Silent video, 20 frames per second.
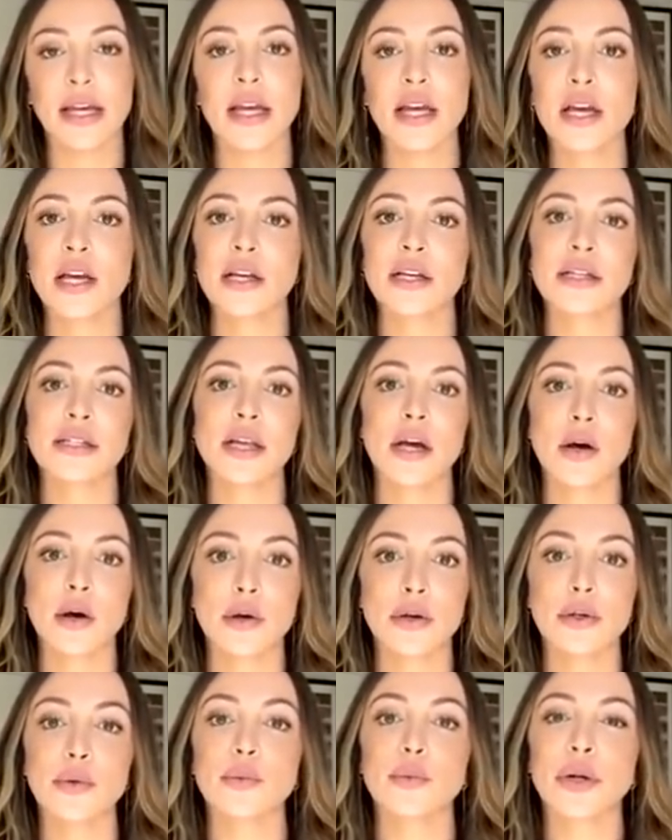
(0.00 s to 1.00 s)
Right. So
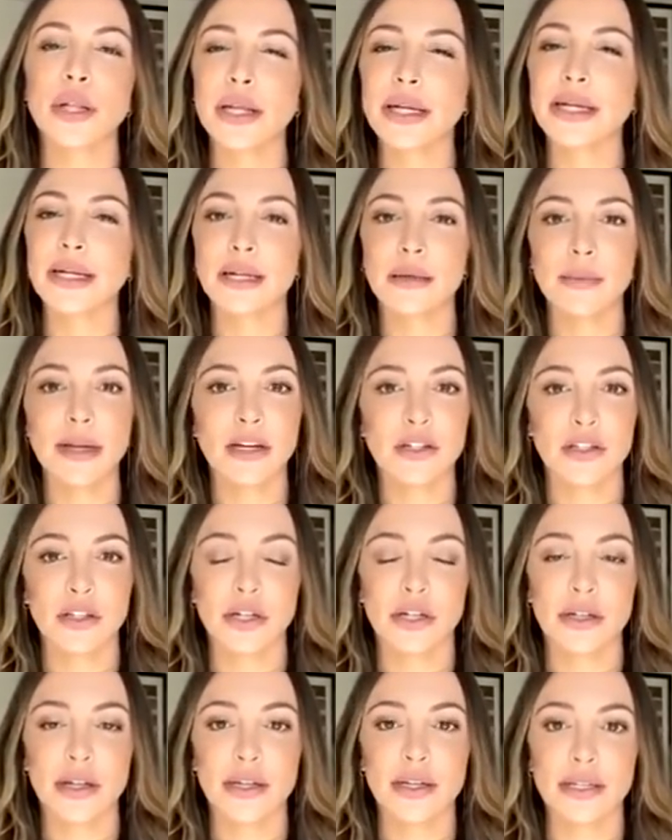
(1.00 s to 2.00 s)
you really need to make
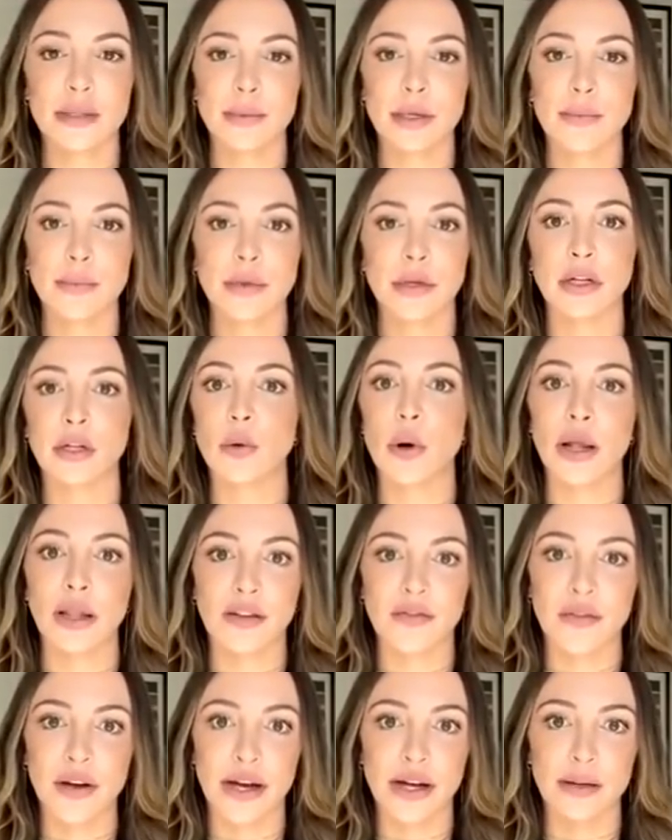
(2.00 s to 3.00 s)
sure that these people are
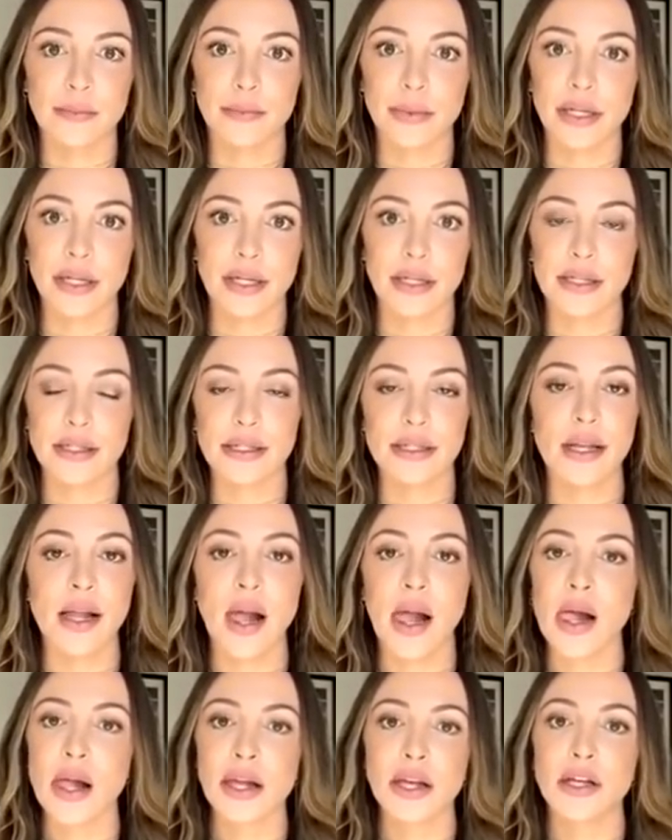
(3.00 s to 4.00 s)
qualified because
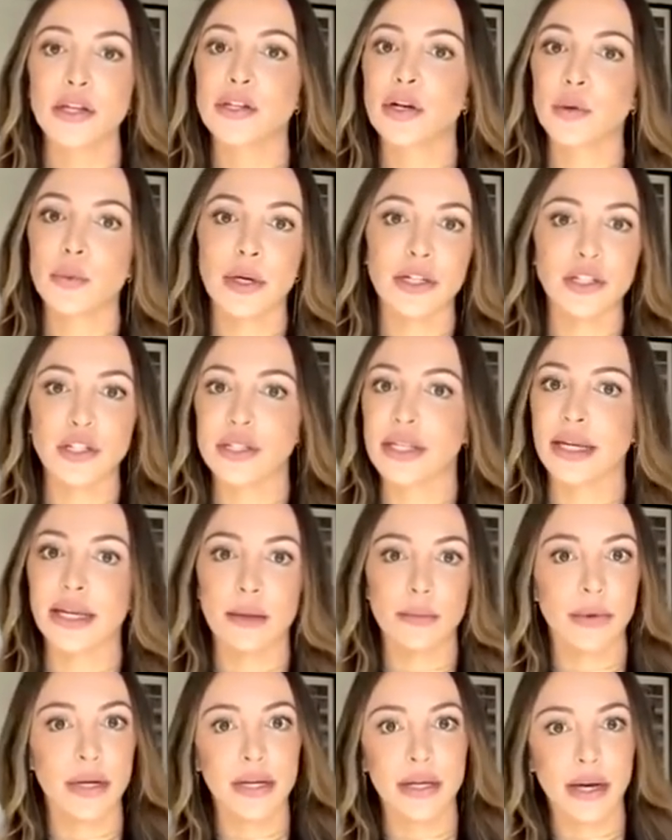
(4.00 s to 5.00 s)
you don't want just
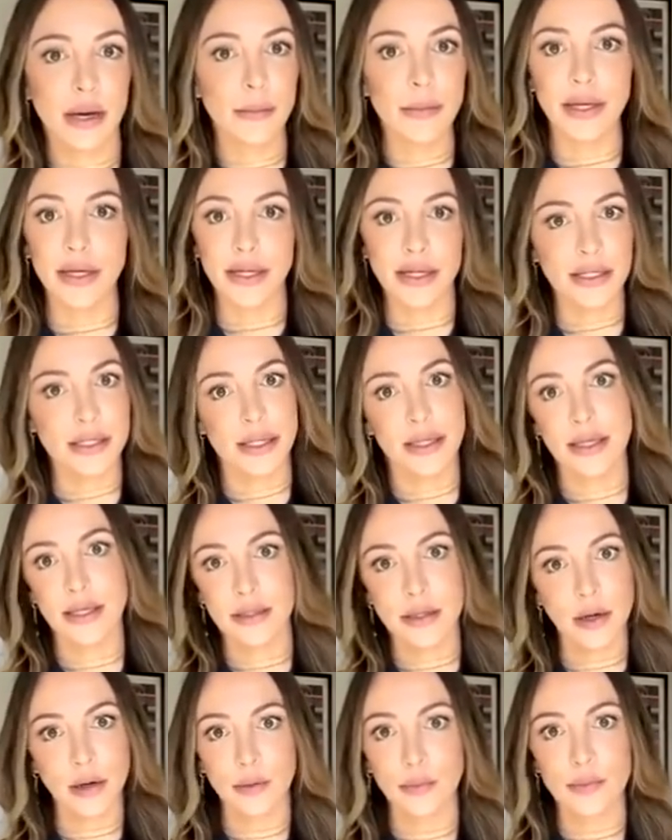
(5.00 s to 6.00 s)
anybody coming into these
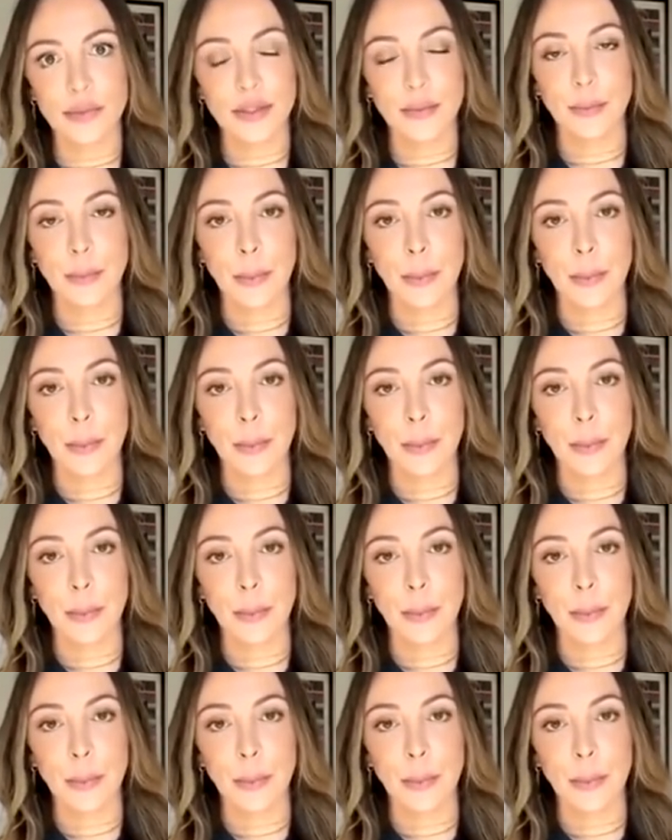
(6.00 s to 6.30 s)
homes.